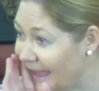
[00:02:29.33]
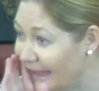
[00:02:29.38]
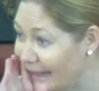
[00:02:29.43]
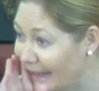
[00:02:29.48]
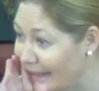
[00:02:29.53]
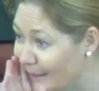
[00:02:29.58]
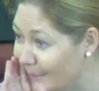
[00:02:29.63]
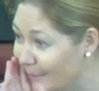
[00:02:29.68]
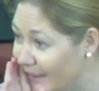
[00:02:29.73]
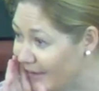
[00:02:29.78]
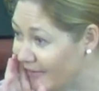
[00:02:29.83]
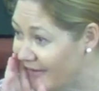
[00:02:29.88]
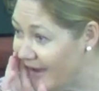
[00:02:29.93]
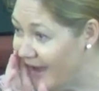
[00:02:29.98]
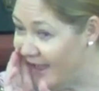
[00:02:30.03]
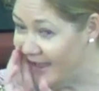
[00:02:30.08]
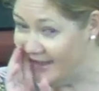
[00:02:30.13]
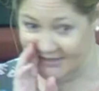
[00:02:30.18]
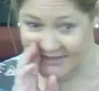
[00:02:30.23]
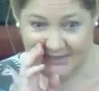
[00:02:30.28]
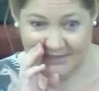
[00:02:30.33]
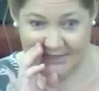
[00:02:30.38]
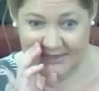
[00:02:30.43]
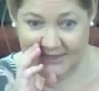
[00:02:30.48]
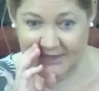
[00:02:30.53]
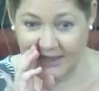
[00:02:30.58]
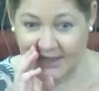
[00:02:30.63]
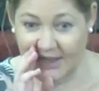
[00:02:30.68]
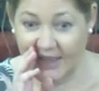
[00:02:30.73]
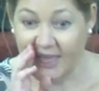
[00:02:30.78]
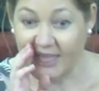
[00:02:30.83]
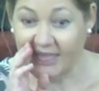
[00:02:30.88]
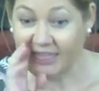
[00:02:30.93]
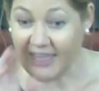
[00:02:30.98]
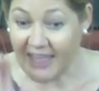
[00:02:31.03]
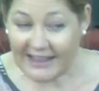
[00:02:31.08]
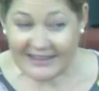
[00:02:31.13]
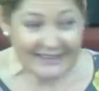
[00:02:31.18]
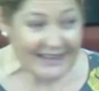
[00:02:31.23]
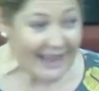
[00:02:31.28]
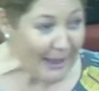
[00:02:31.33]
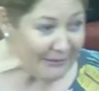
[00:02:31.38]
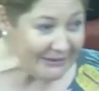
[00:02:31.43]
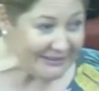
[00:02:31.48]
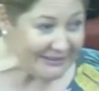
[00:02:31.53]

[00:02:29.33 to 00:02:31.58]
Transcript: and leaping around. That's how